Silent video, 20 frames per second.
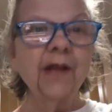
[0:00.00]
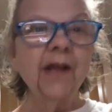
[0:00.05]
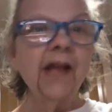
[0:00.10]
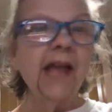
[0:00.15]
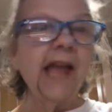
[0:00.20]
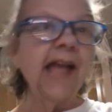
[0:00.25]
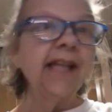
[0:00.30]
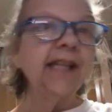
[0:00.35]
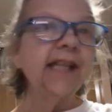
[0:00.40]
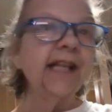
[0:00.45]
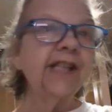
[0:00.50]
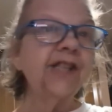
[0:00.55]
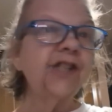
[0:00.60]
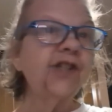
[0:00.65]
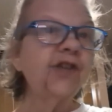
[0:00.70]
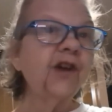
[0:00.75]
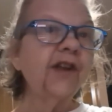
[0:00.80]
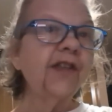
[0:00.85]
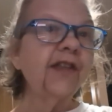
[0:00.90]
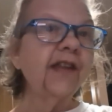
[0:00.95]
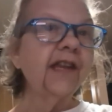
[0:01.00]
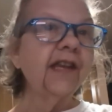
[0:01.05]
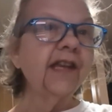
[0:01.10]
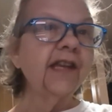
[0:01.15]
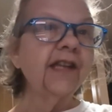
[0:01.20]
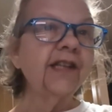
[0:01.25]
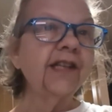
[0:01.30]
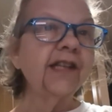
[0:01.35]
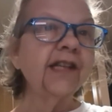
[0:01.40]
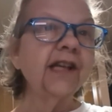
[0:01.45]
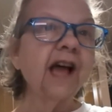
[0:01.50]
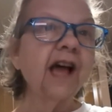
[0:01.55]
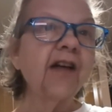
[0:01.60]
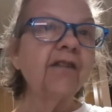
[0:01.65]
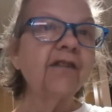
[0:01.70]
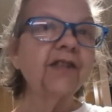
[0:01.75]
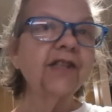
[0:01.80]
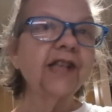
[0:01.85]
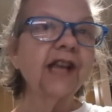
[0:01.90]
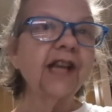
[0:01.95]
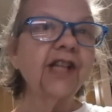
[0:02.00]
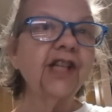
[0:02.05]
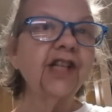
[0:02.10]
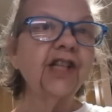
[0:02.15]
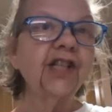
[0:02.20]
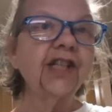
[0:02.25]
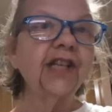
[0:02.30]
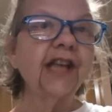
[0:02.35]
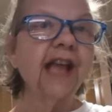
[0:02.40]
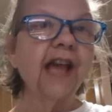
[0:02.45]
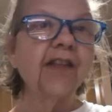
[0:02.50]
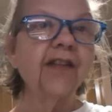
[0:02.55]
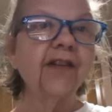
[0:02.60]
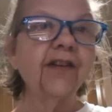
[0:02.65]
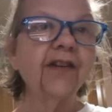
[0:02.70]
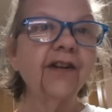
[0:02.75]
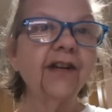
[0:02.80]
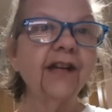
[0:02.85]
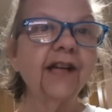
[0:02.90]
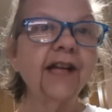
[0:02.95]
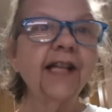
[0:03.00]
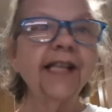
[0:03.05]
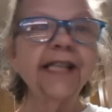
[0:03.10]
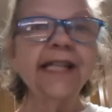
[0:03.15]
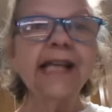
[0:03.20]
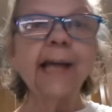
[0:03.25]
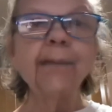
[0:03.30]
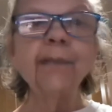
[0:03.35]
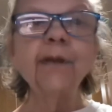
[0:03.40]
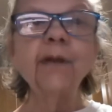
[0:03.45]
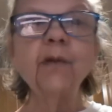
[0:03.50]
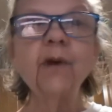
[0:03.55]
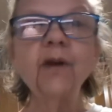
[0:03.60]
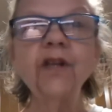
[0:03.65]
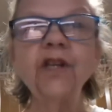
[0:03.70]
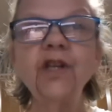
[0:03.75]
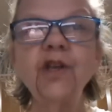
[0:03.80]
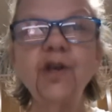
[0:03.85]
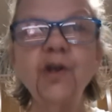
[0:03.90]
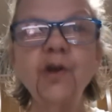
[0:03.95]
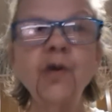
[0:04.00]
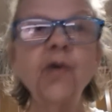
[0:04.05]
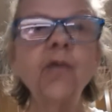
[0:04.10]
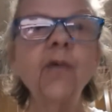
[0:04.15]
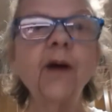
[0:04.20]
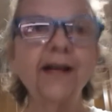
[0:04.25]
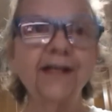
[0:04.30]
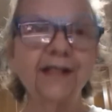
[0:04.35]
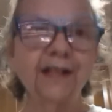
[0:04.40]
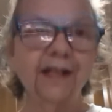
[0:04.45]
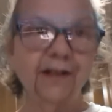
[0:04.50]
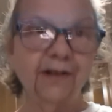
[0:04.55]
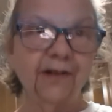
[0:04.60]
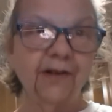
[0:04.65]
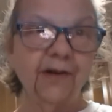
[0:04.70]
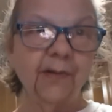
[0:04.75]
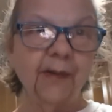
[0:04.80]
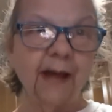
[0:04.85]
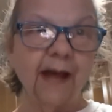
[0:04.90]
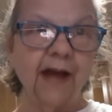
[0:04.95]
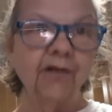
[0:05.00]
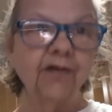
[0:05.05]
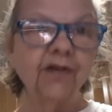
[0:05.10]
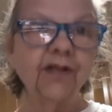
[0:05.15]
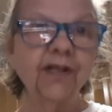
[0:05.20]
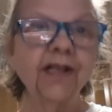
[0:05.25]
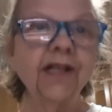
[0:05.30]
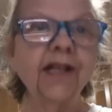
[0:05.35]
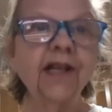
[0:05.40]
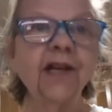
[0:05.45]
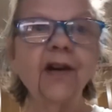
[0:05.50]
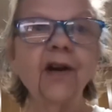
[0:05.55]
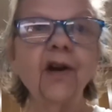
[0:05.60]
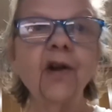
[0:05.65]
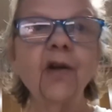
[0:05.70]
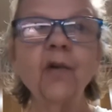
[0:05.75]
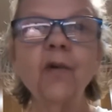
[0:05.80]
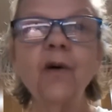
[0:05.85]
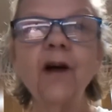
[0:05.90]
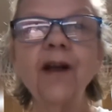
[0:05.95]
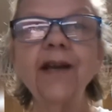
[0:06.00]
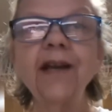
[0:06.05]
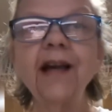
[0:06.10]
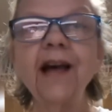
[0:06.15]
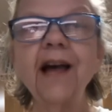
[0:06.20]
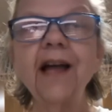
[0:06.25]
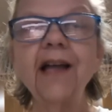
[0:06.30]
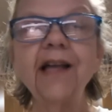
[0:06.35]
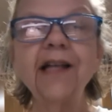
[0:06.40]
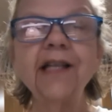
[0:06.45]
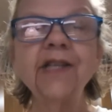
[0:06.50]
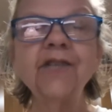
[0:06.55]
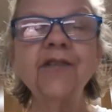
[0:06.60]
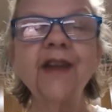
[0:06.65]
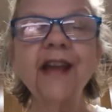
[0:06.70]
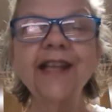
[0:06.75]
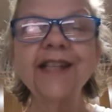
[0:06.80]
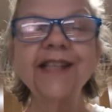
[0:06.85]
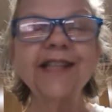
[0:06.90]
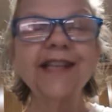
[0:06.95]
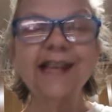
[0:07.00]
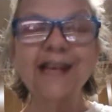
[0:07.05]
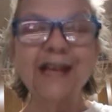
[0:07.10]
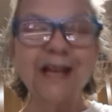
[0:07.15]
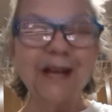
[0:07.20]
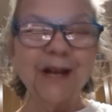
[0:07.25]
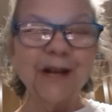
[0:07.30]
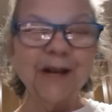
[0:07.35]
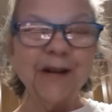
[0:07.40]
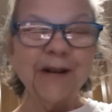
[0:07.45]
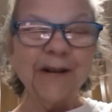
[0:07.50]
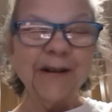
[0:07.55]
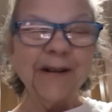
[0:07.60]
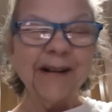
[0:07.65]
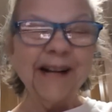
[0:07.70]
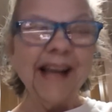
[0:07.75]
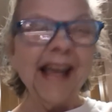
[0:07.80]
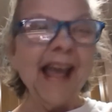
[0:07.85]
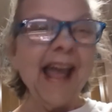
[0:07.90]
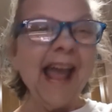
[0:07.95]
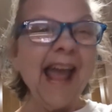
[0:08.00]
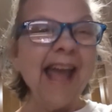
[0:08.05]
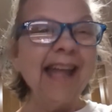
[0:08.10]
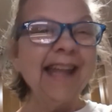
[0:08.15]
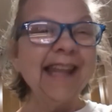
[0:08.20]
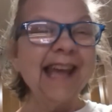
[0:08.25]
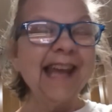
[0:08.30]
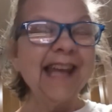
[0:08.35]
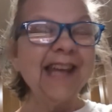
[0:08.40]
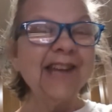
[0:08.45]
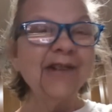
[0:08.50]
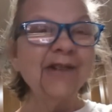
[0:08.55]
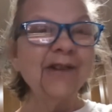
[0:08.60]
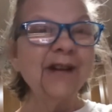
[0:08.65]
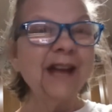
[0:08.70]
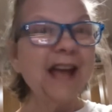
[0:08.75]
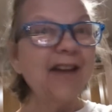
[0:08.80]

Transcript: And let's join into the conversation together. Tell me what you want to learn about, or what is vexing you, and that you would